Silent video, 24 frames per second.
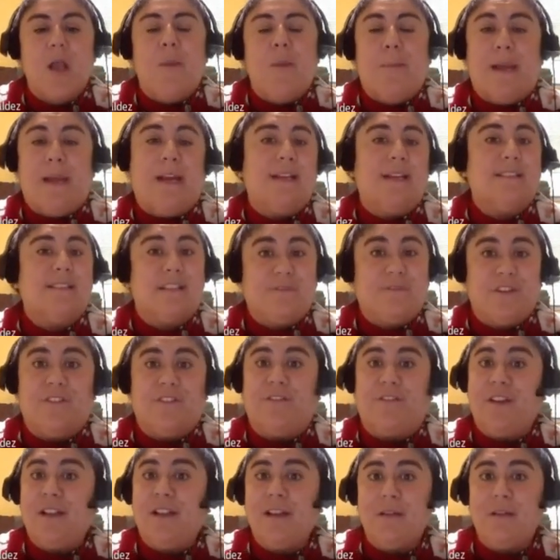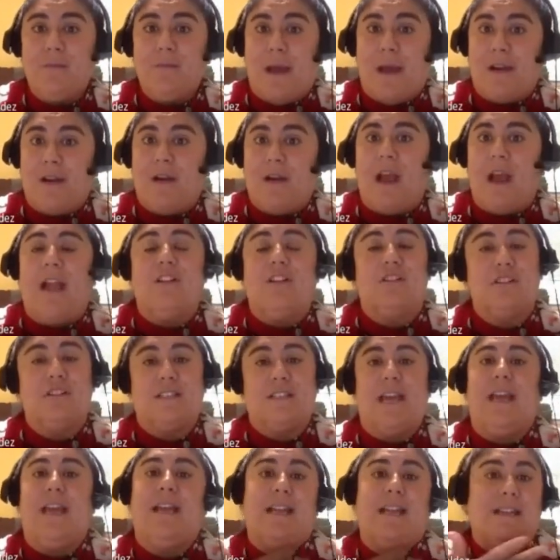Because if you're feeling better and you're
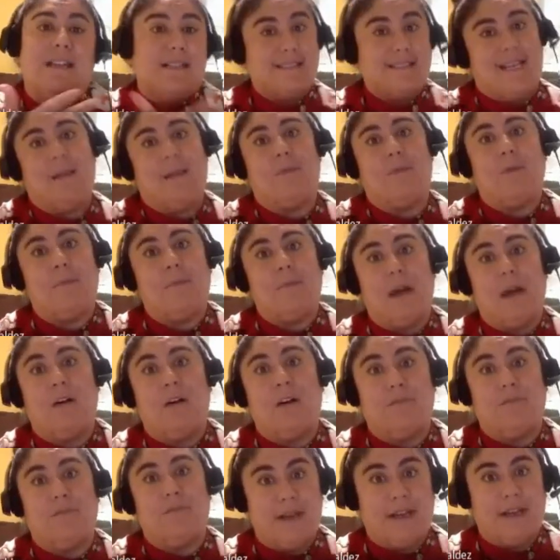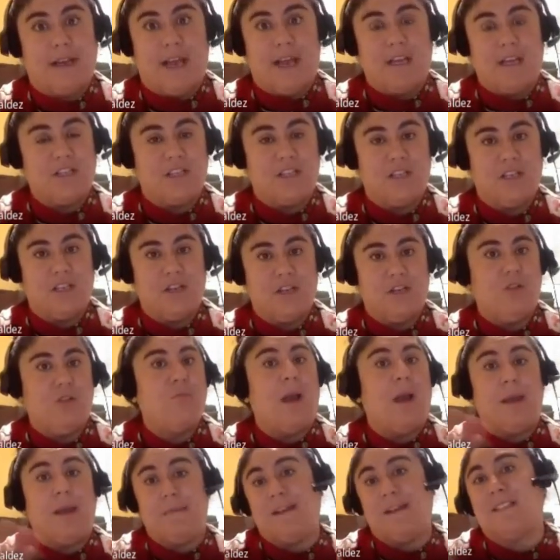taking the same amount of medication, you
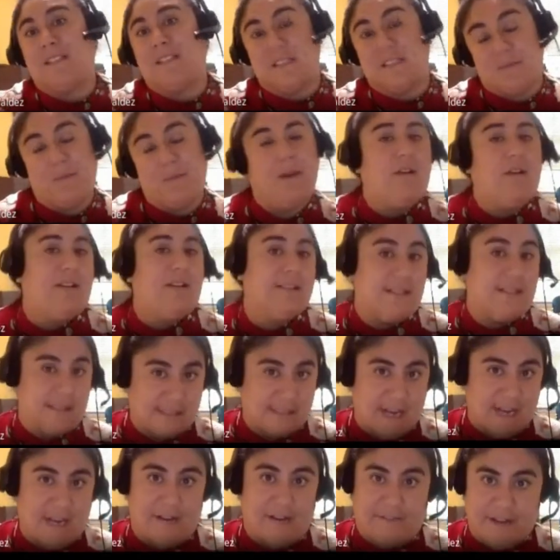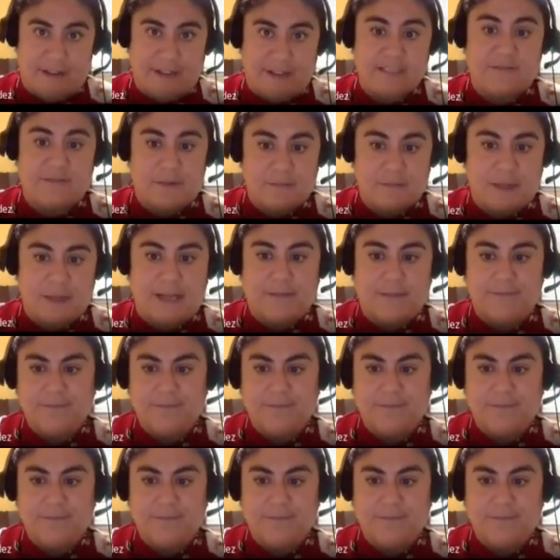might be experiencing side effects from that.